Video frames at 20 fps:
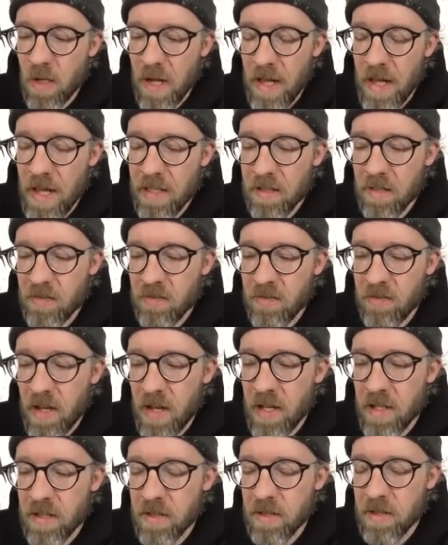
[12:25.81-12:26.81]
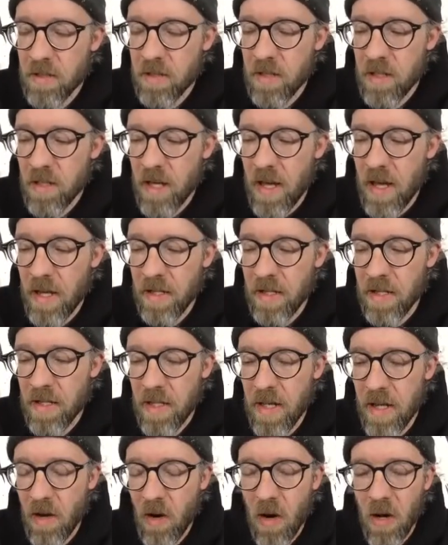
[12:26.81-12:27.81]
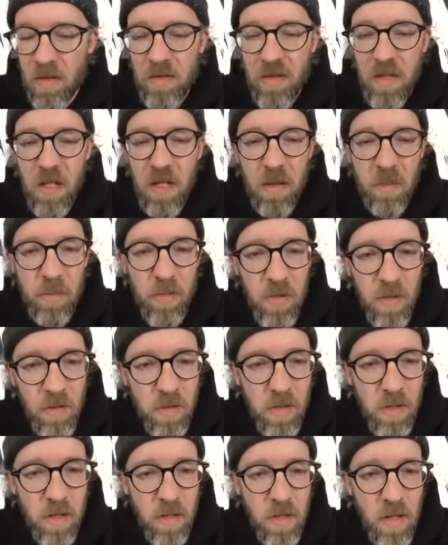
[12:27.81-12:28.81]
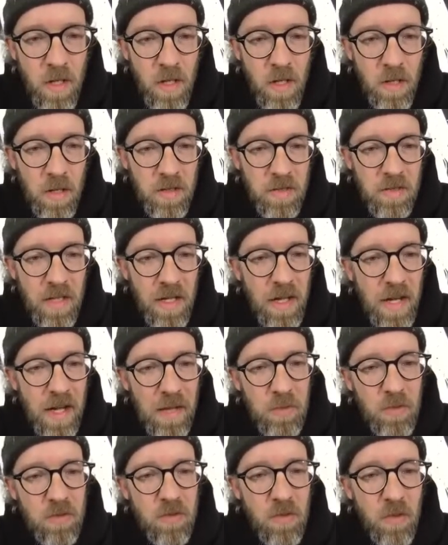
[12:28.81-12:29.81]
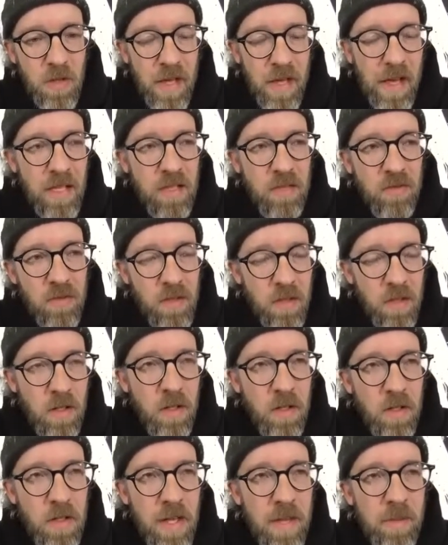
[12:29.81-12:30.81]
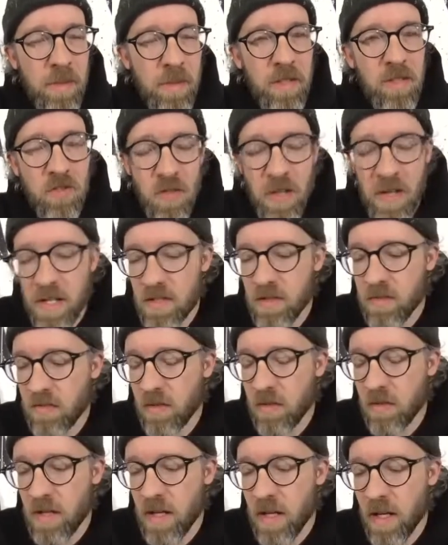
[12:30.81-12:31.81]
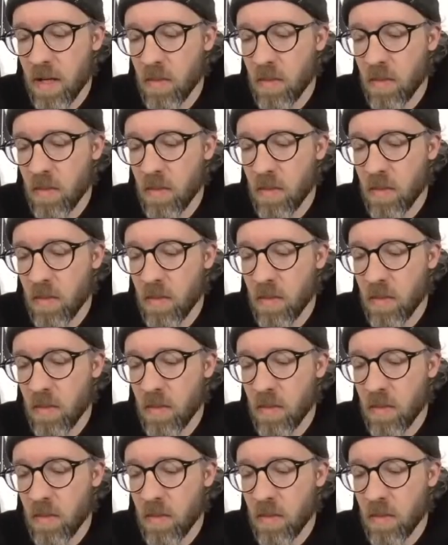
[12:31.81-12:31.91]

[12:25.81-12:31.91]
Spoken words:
I had to find how to get off the computer because I was doing image transferring.